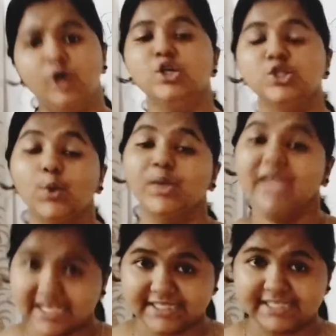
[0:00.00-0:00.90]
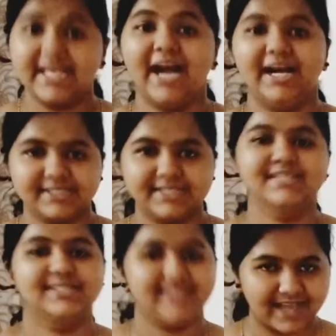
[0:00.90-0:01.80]
So yes, the answer
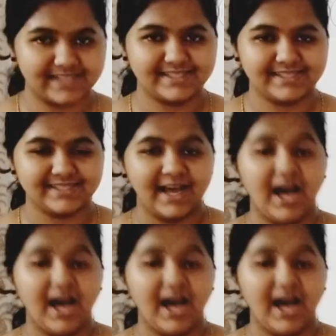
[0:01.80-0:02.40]
is yes.